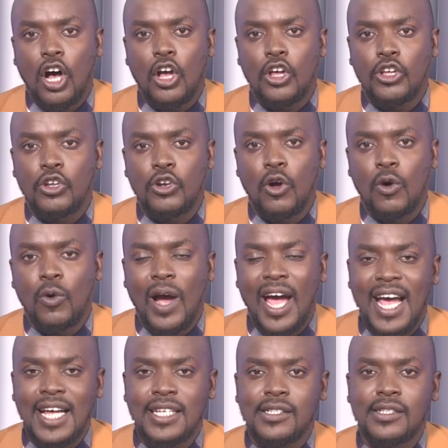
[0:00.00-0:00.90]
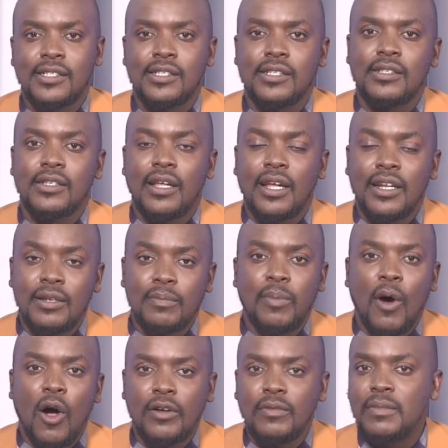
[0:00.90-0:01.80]
You know, as a
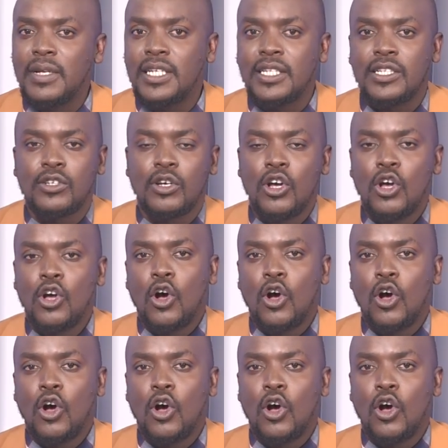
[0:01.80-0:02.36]
department,